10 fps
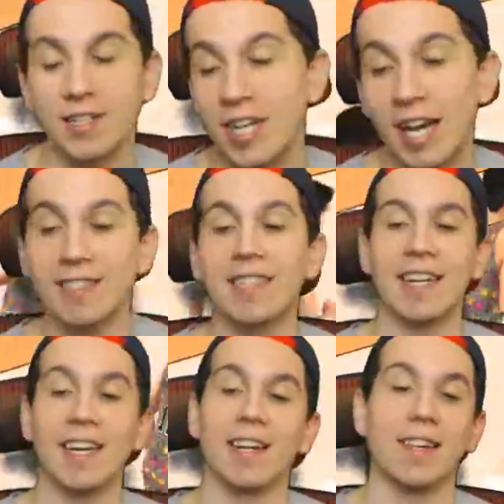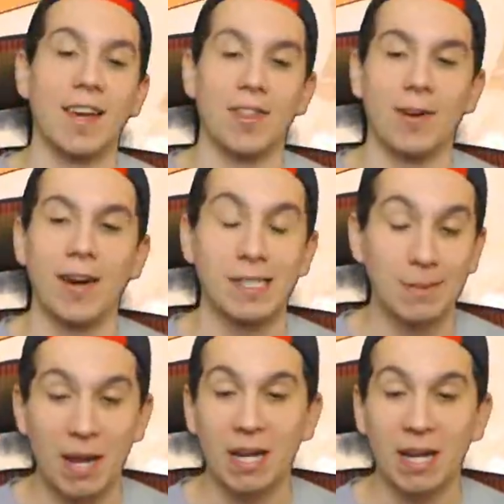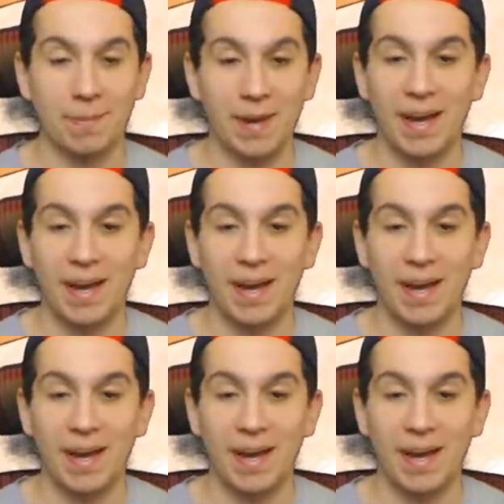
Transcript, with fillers: and Jason Kidd on the other end is making me